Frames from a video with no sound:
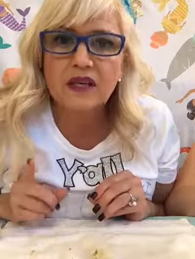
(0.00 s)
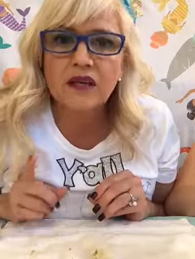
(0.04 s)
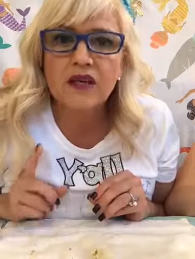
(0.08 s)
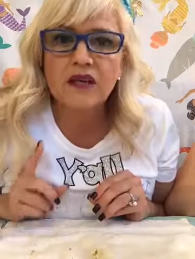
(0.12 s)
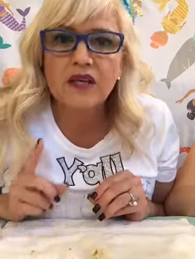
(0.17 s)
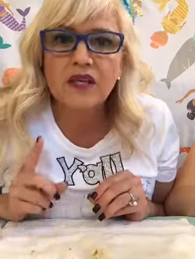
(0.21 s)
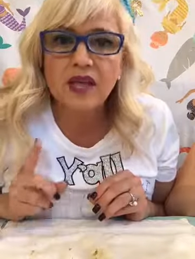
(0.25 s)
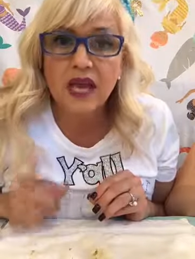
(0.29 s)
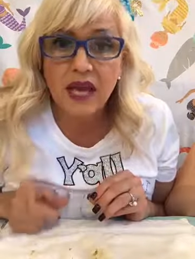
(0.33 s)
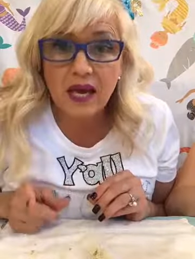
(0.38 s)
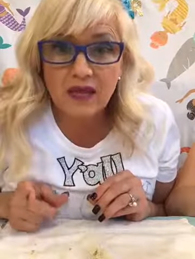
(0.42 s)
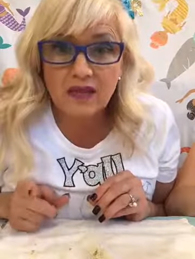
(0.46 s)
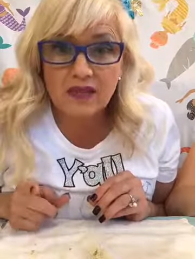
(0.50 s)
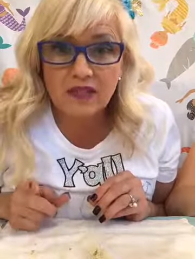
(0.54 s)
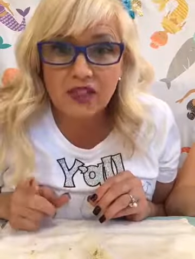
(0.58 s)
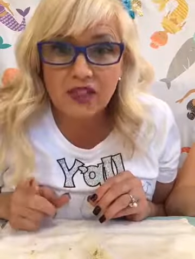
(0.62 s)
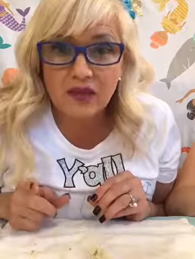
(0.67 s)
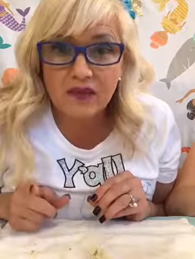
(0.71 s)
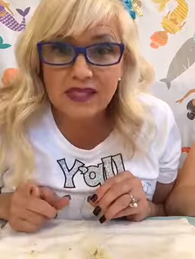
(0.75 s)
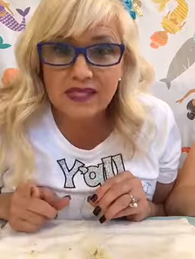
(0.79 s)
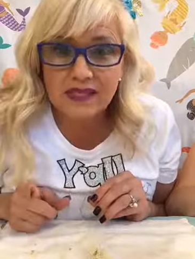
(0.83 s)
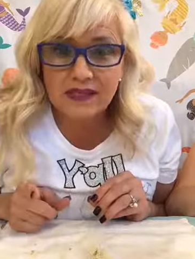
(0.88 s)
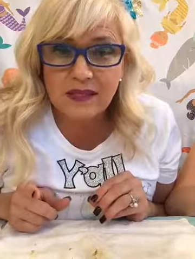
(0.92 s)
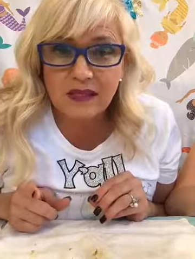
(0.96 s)
Okay, so
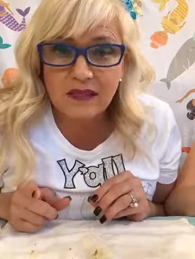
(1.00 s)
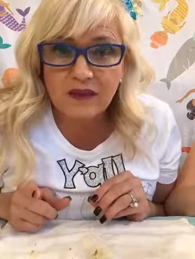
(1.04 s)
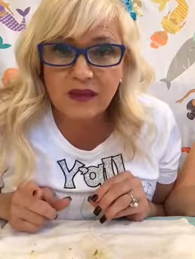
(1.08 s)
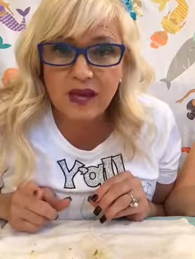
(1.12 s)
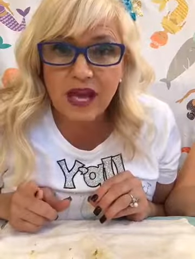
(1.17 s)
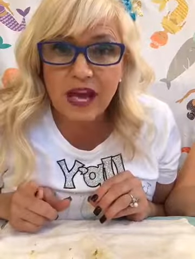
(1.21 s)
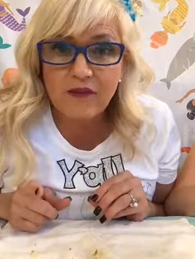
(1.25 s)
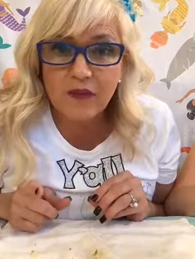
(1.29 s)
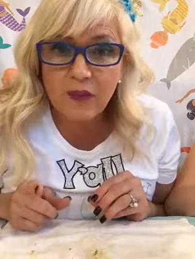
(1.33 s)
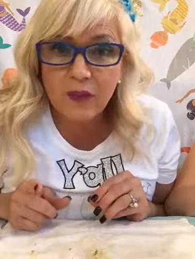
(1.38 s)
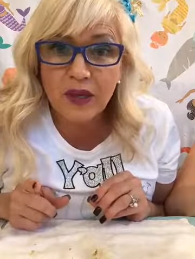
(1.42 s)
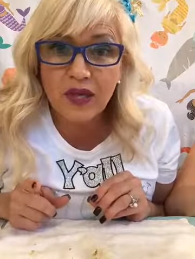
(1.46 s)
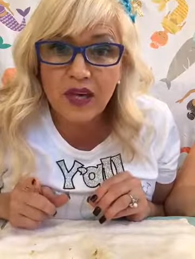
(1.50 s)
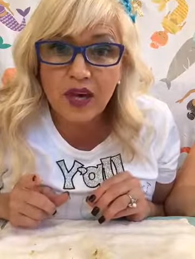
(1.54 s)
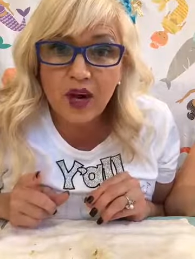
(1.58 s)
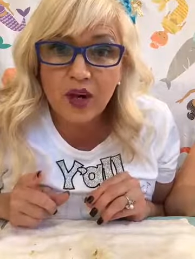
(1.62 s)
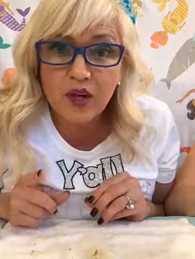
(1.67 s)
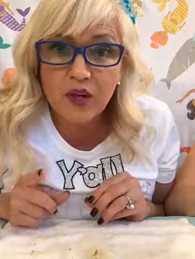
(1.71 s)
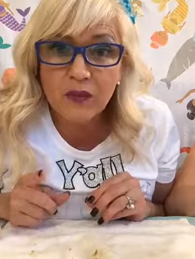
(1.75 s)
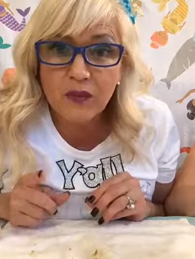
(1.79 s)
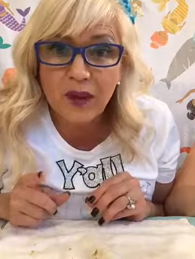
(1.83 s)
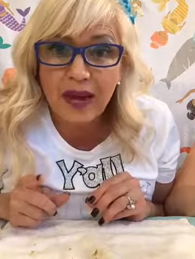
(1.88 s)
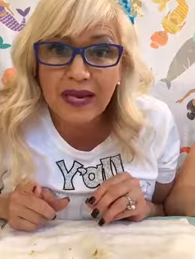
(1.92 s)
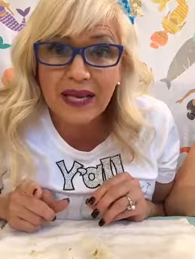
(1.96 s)
listen, everybody, are
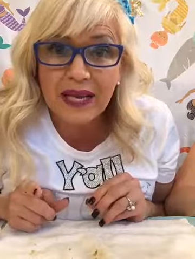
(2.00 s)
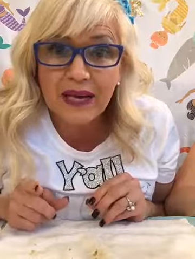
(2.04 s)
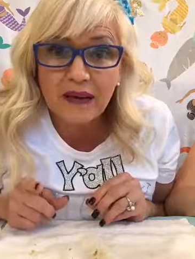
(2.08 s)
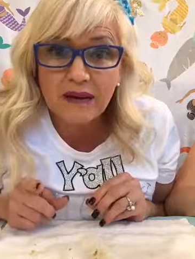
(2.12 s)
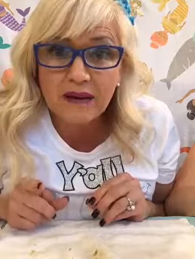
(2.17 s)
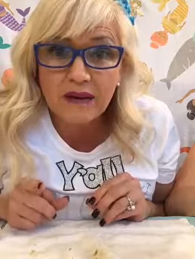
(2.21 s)
you ready?